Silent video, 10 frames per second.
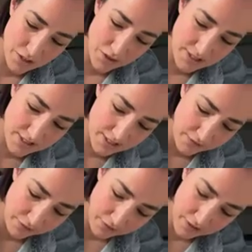to be too
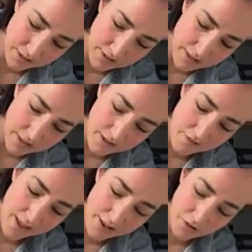stiff.
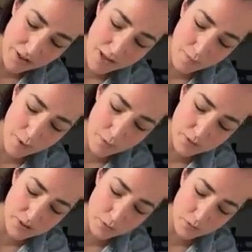If I had no air
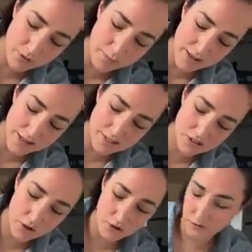bubbles, it wouldn't be as
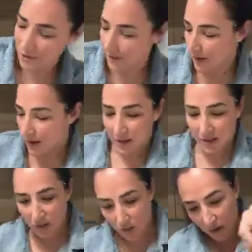soft.
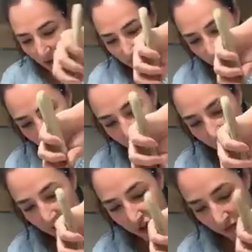So I just took
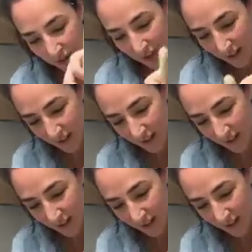my edge off